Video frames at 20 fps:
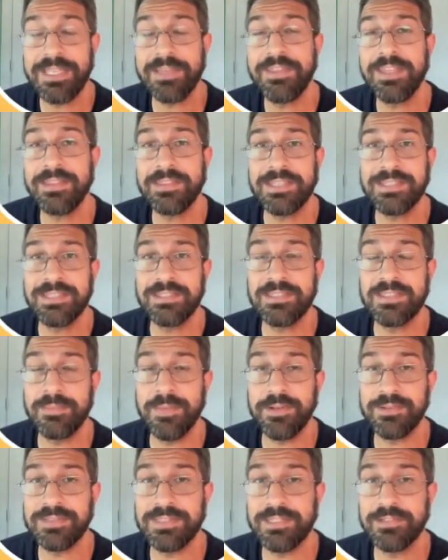I think this is the
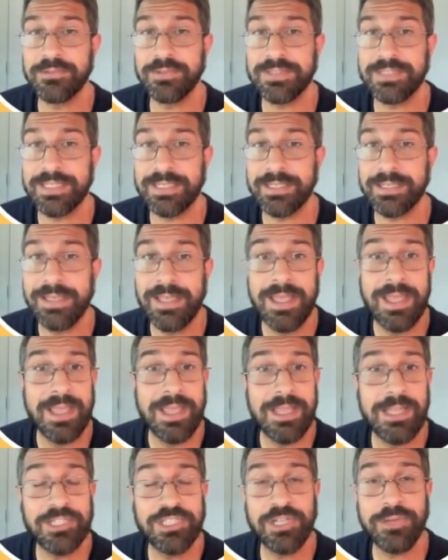most interesting.
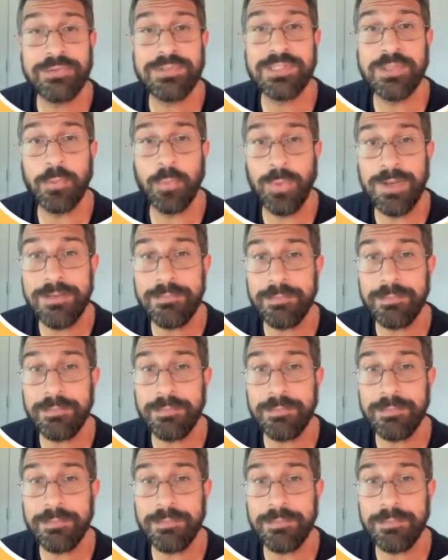It shows the win